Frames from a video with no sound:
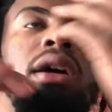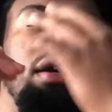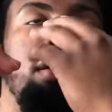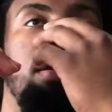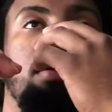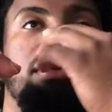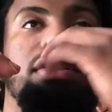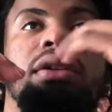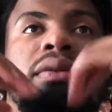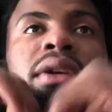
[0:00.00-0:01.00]
You know,
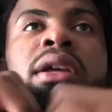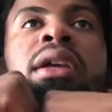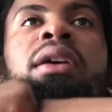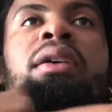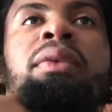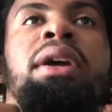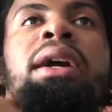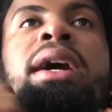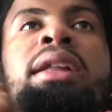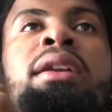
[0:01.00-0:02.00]
so we done
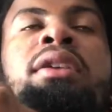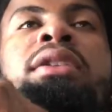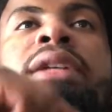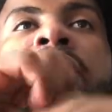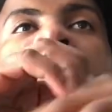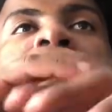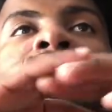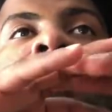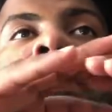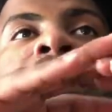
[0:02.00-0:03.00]
got lost down
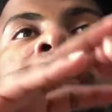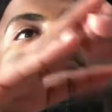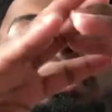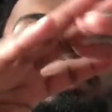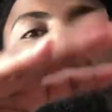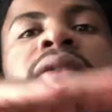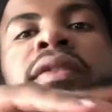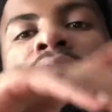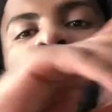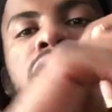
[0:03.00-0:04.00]
there. You know,
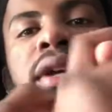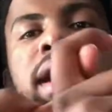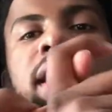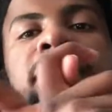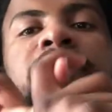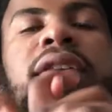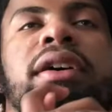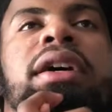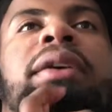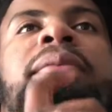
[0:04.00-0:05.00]
of course we had our
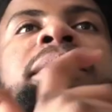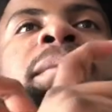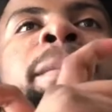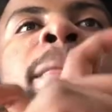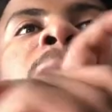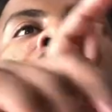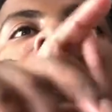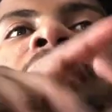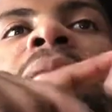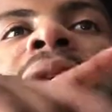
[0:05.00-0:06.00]
fun. My